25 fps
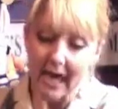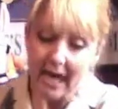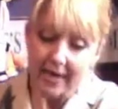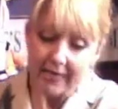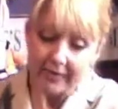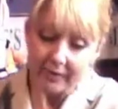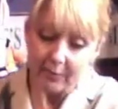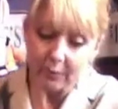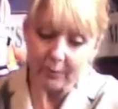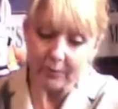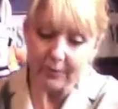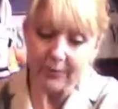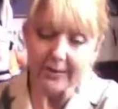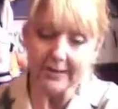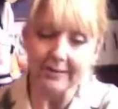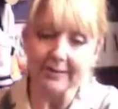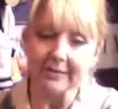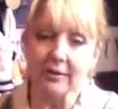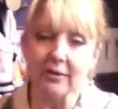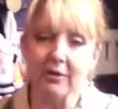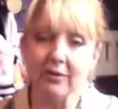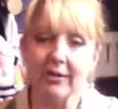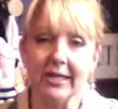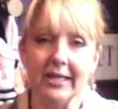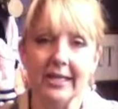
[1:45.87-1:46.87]
there will be these
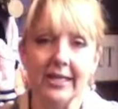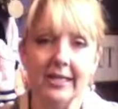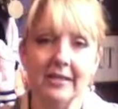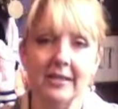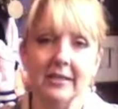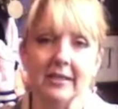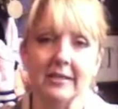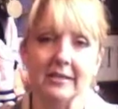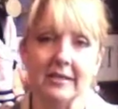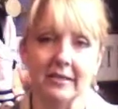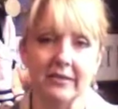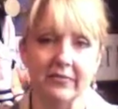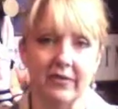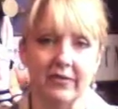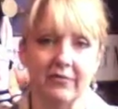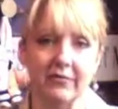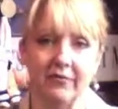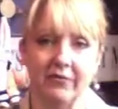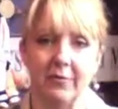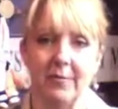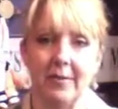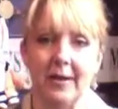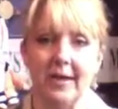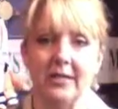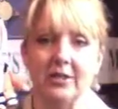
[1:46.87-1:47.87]
little inlets of
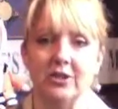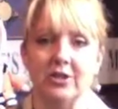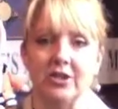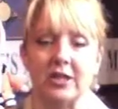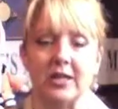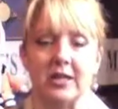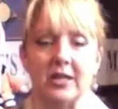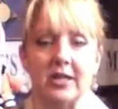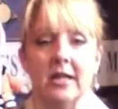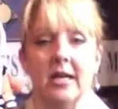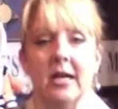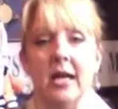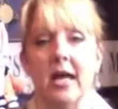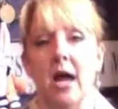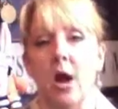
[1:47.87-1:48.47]
information